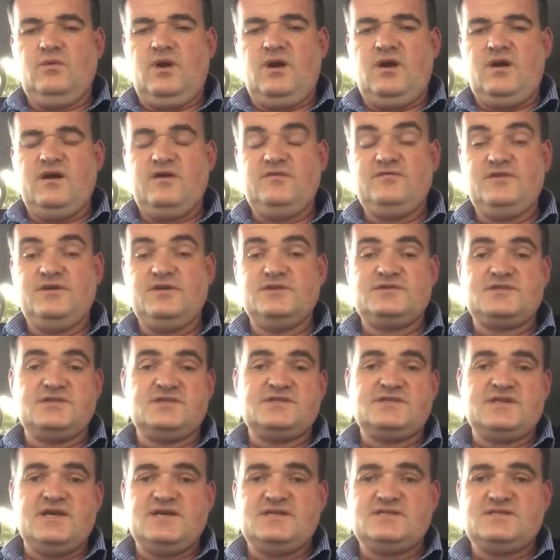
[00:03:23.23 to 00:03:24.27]
I view
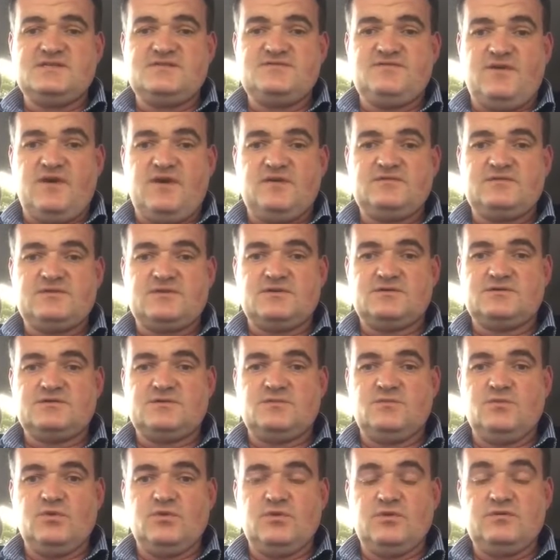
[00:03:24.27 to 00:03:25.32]
success as 5 starts
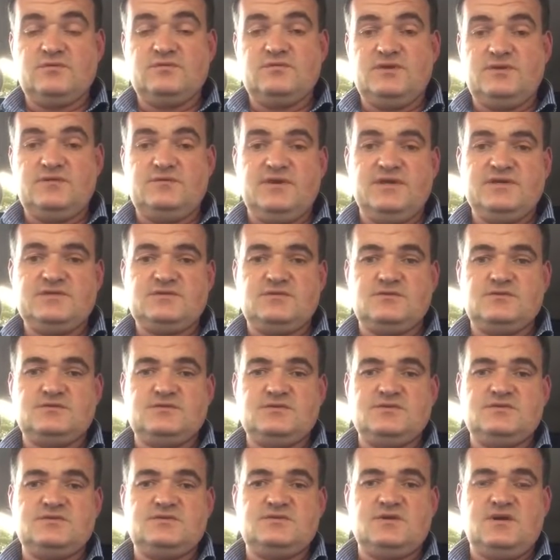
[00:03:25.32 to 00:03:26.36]
or more in
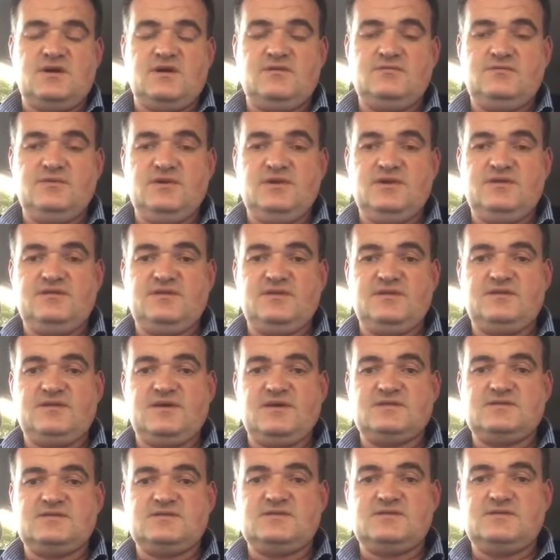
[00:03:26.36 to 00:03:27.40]
racehorses. I really think
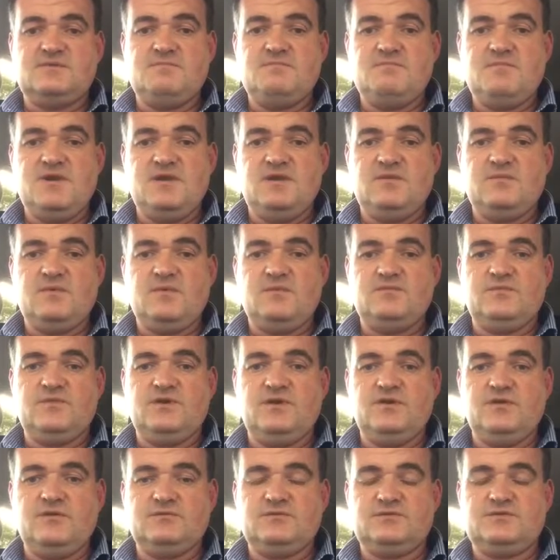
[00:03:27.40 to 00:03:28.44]
that's the minimum
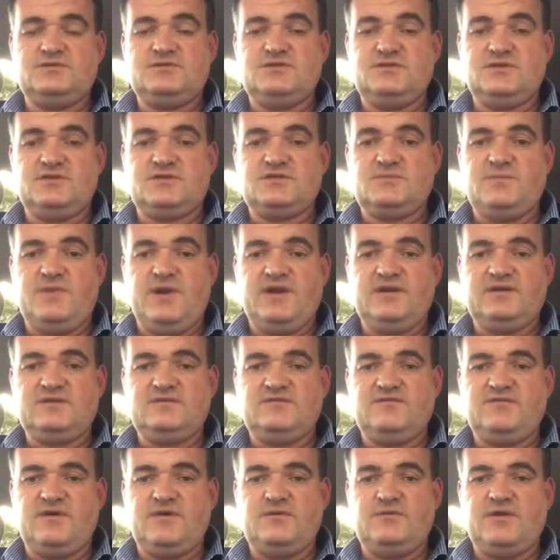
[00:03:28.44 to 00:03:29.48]
that owners should expect
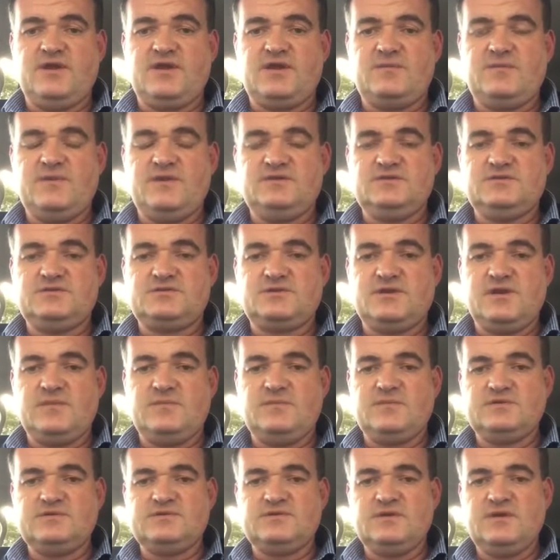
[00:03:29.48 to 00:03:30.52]
if I recommend a
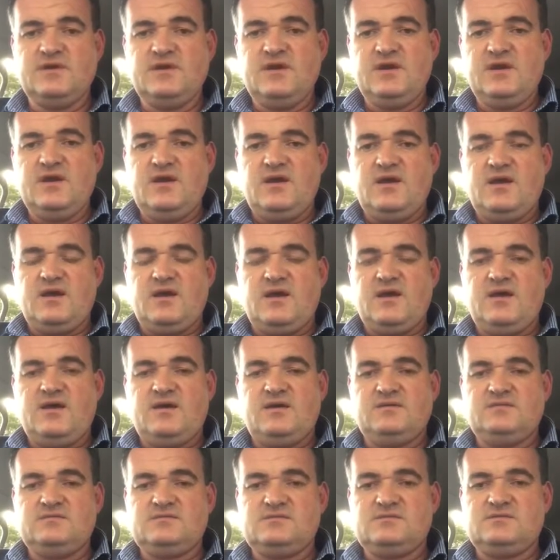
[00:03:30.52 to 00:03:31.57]
treatment.
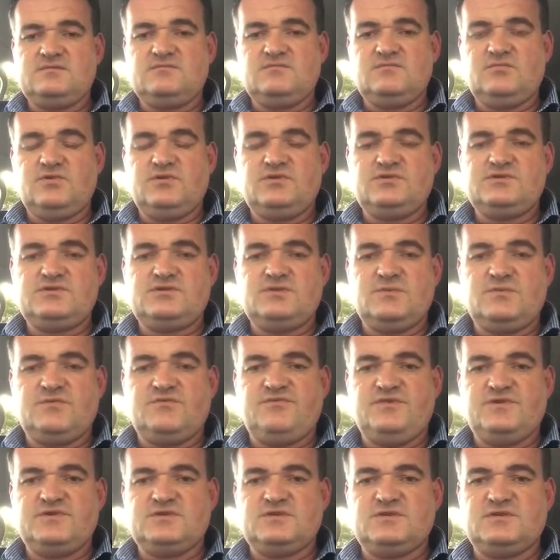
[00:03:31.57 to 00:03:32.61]
And with
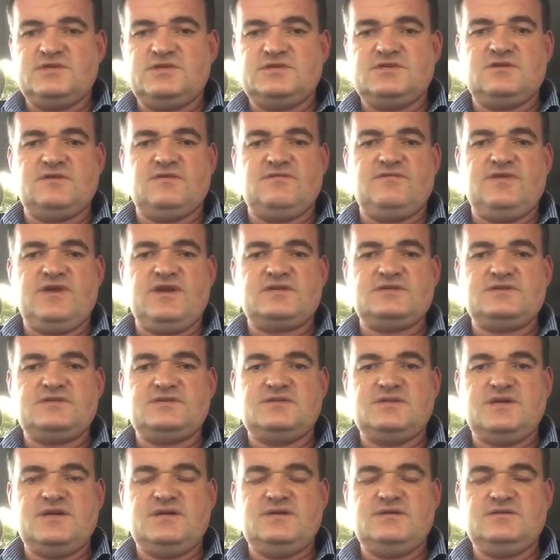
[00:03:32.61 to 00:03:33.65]
superficial digital flexor
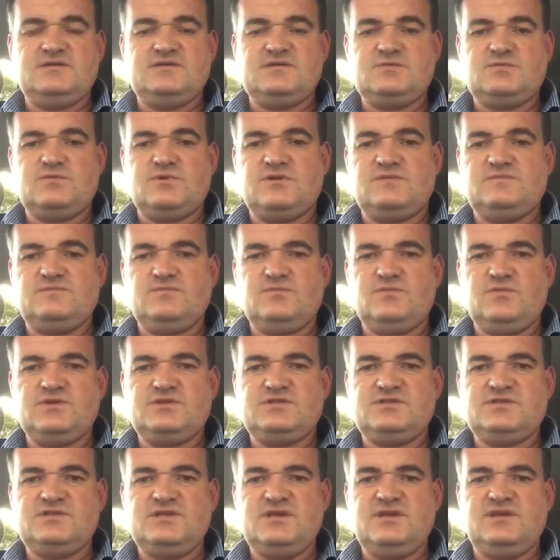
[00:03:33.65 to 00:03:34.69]
tendons, we're
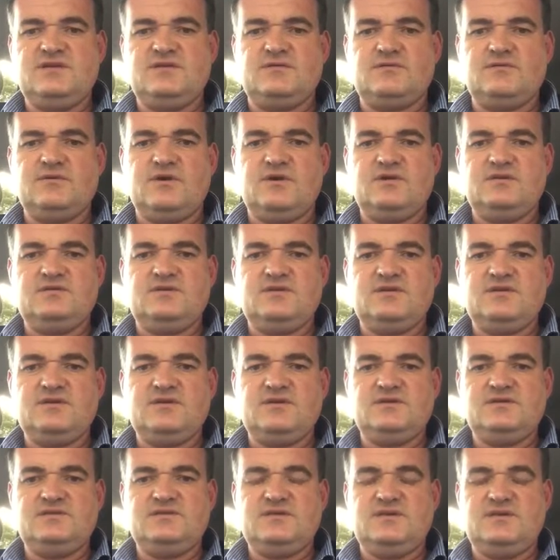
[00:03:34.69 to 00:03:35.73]
sitting around the
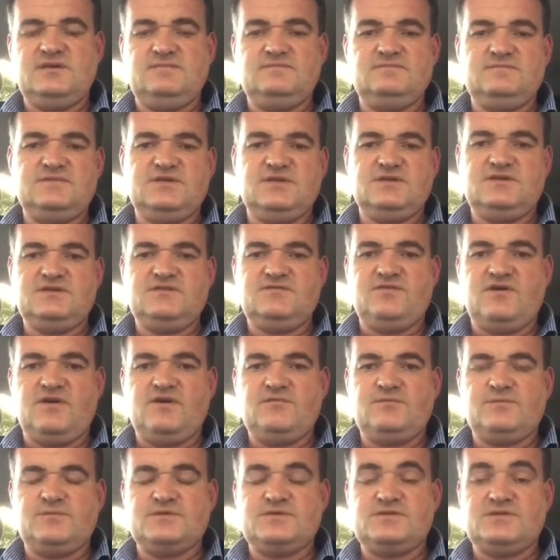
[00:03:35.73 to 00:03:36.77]

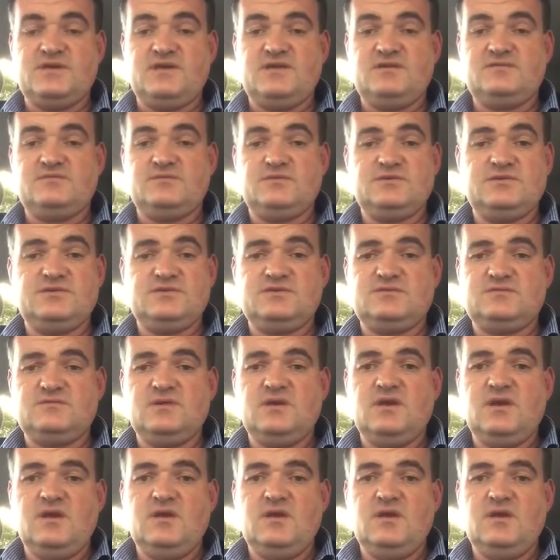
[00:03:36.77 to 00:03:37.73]
90-95%, which is